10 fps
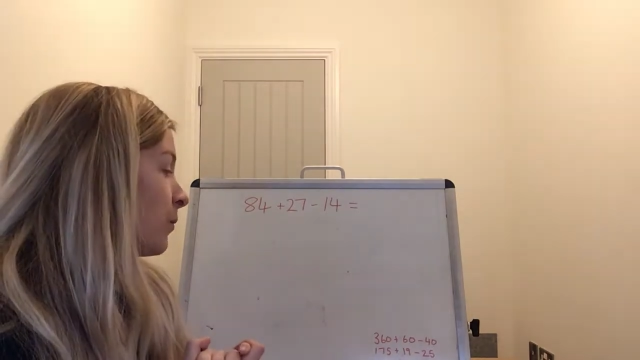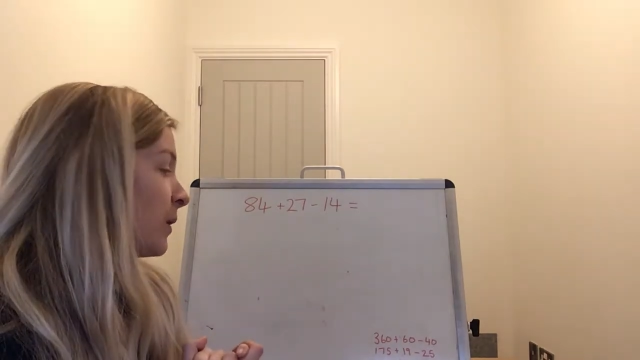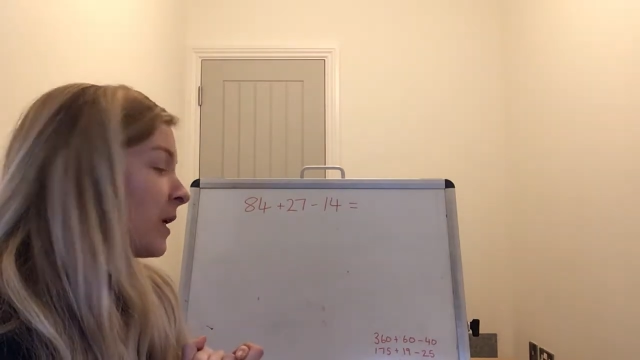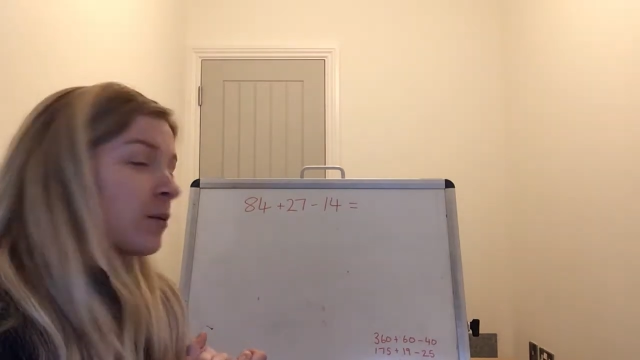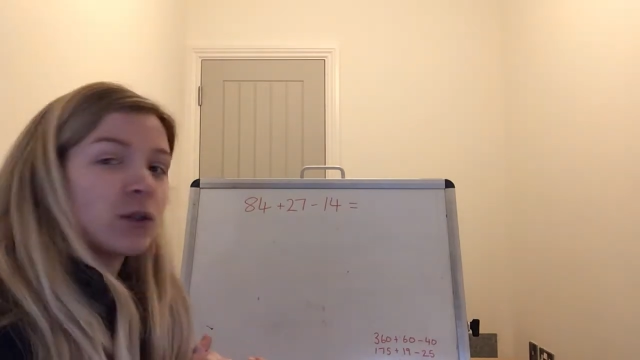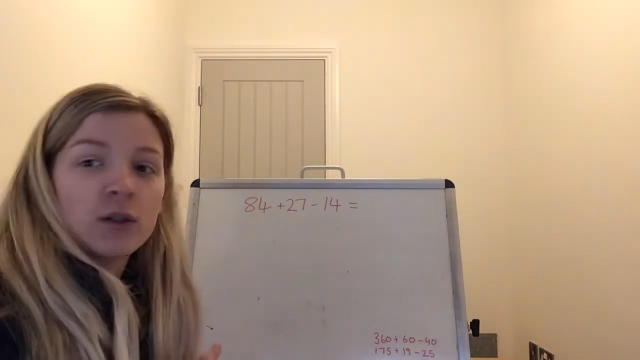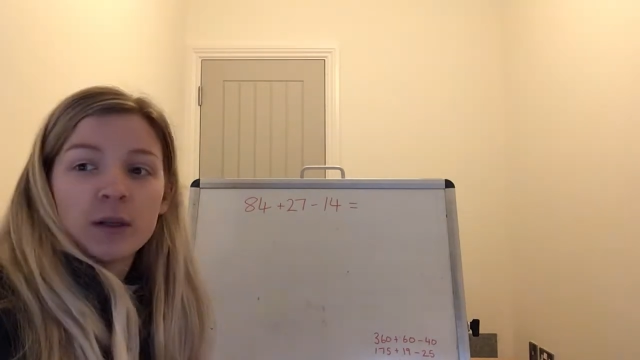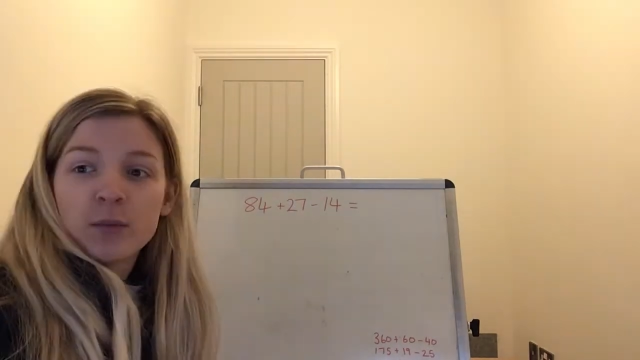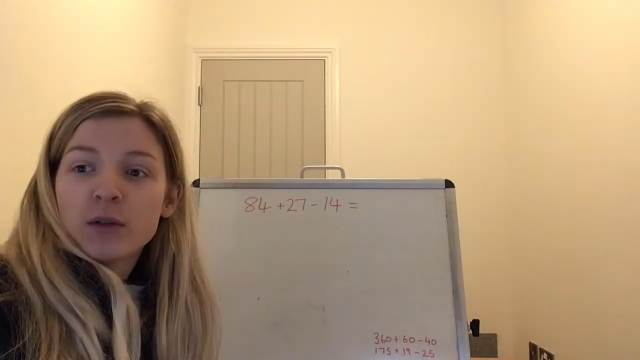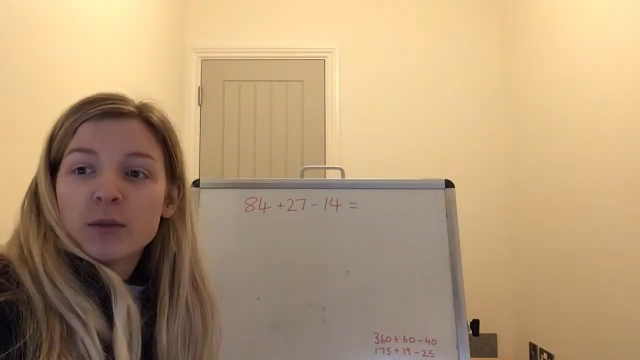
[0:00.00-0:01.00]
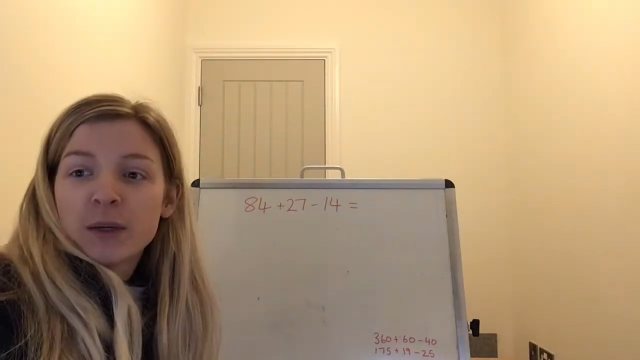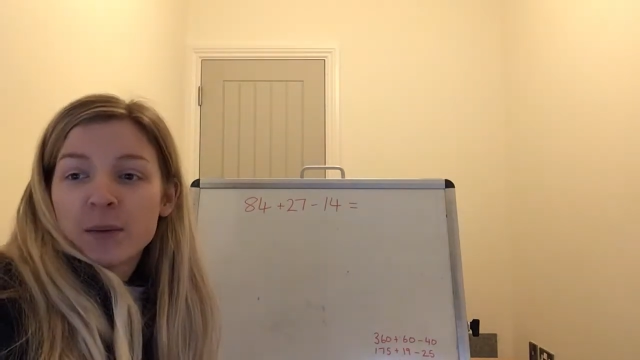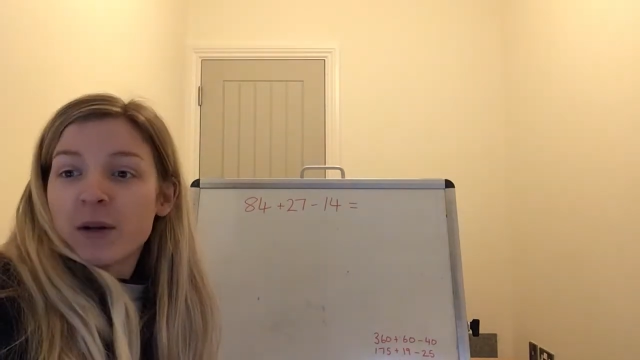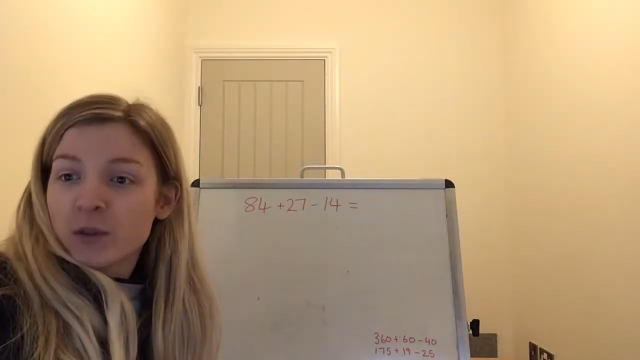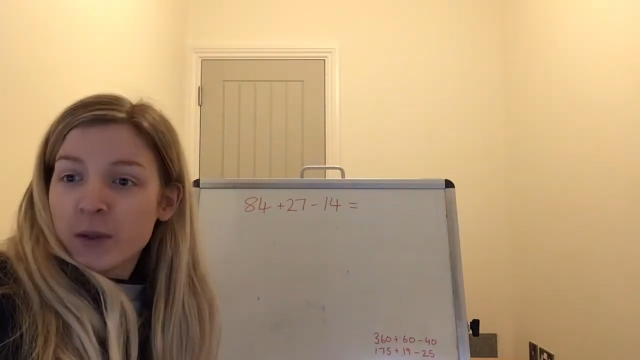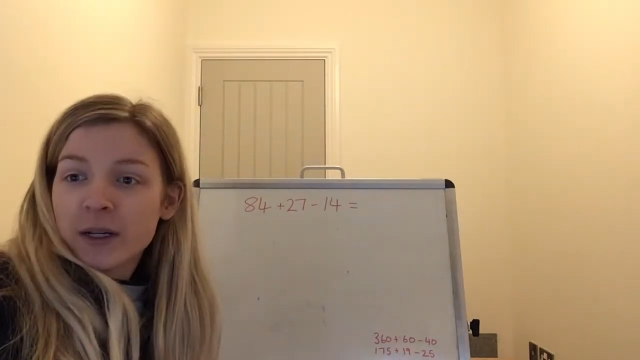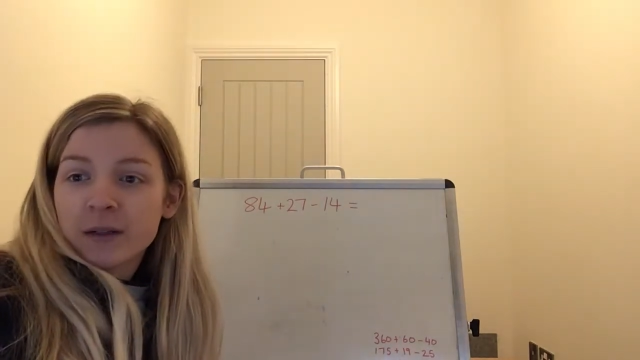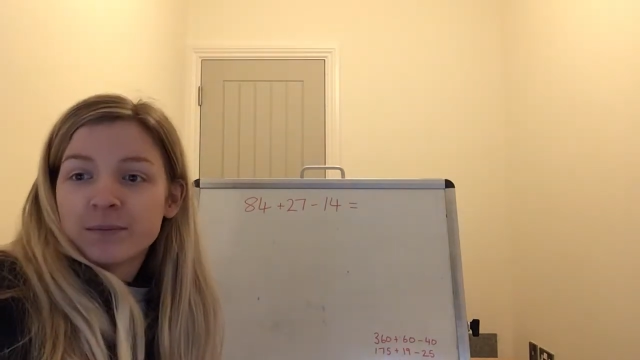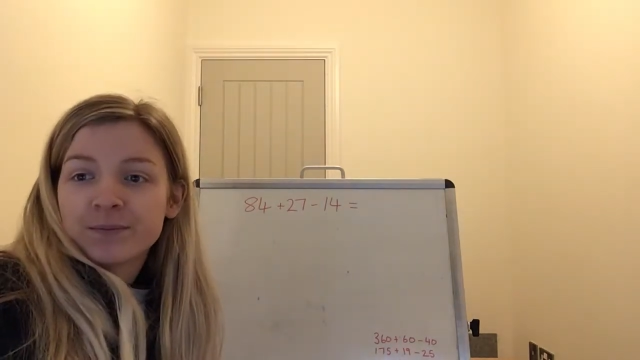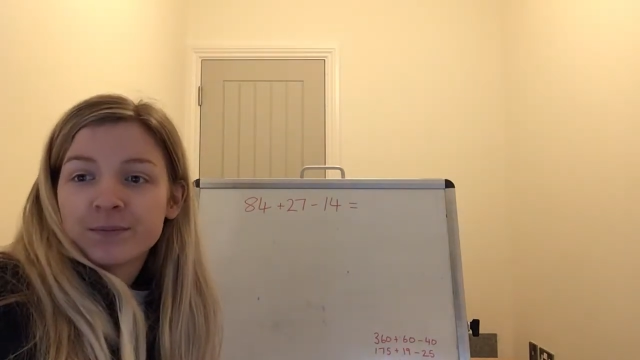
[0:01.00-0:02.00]
been able to do it possibly much quicker.
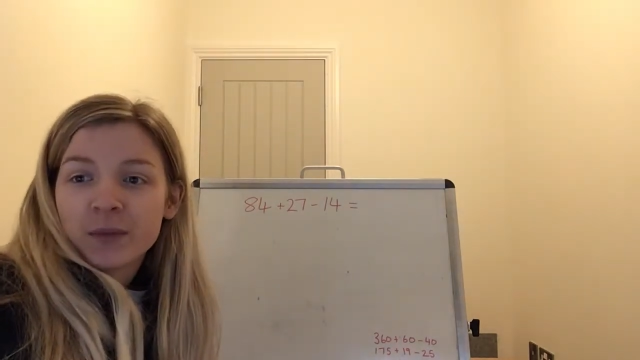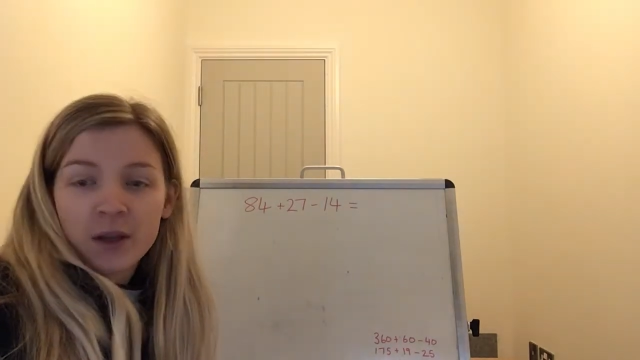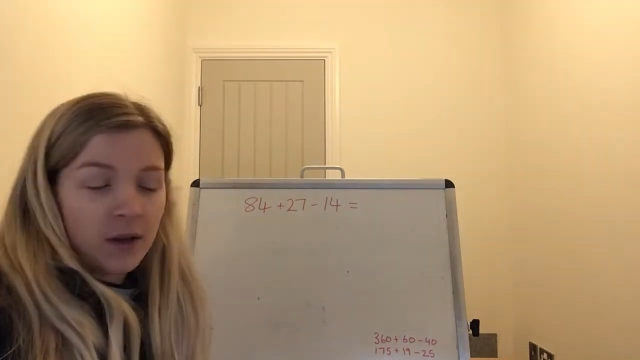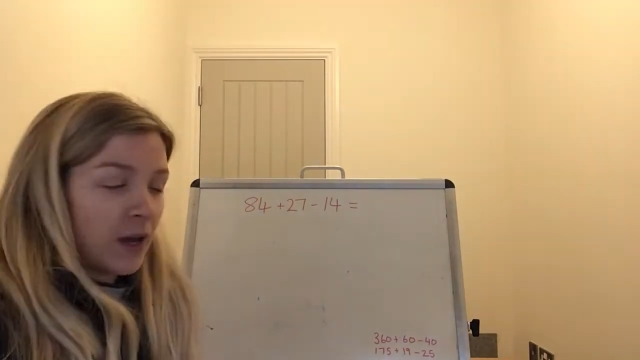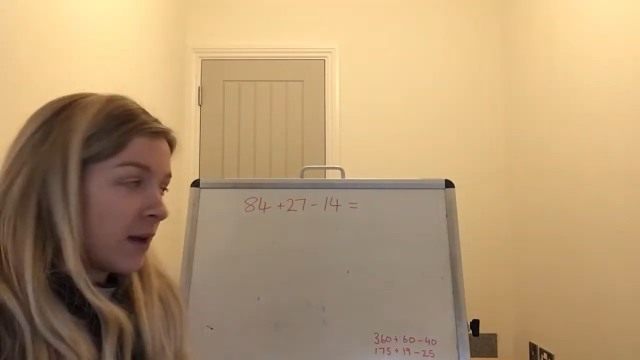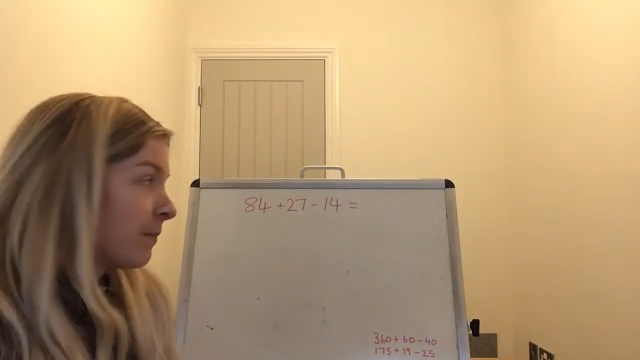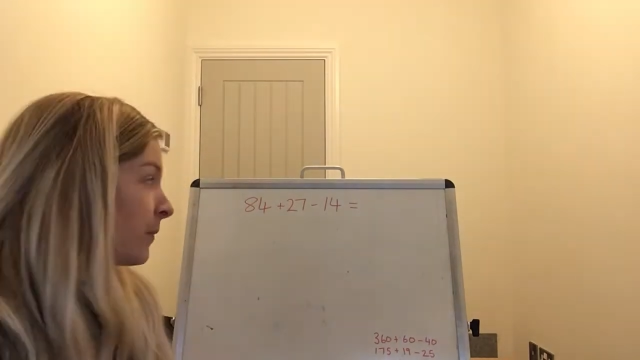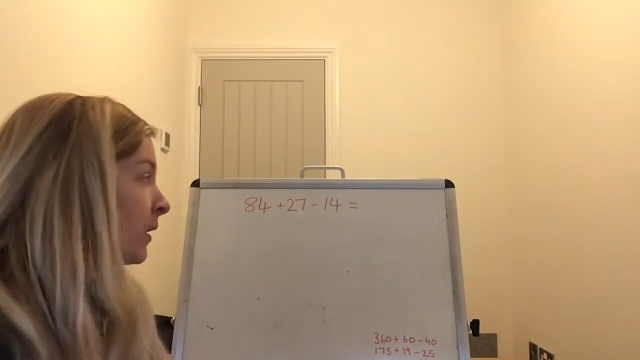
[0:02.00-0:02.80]
Okay,